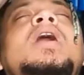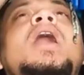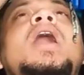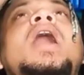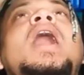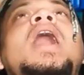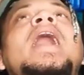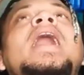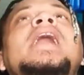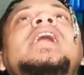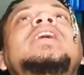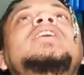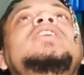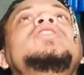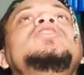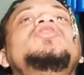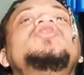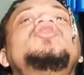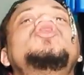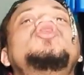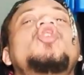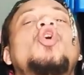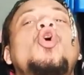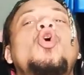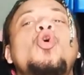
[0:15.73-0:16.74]
All right,
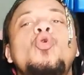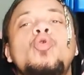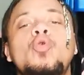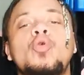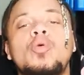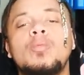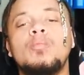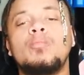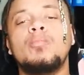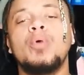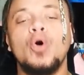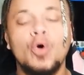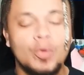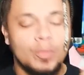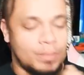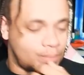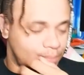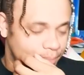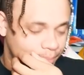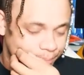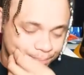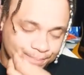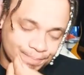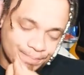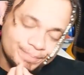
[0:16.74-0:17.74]
so boom.
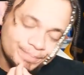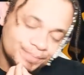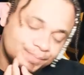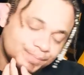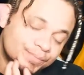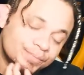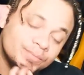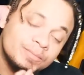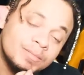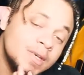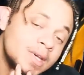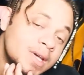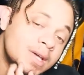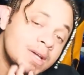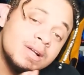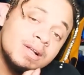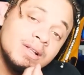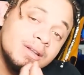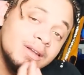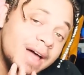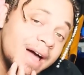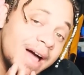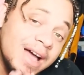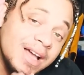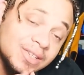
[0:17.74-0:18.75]

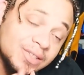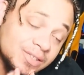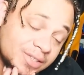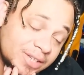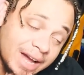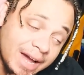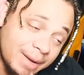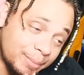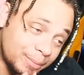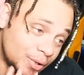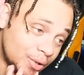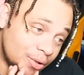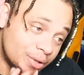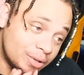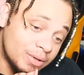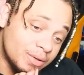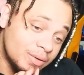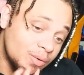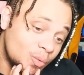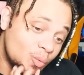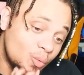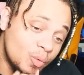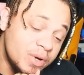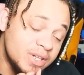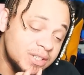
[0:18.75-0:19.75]
Last chapter,
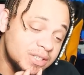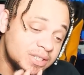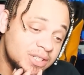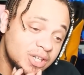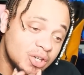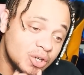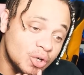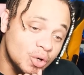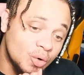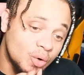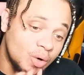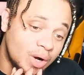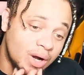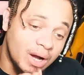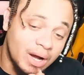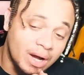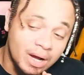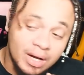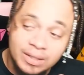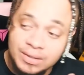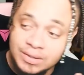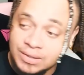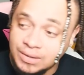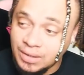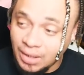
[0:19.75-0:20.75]
we
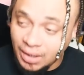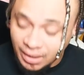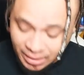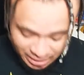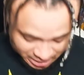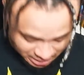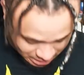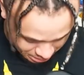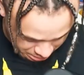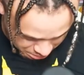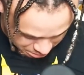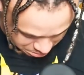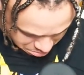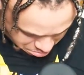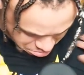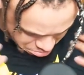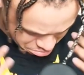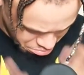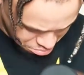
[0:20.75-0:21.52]
still stuck in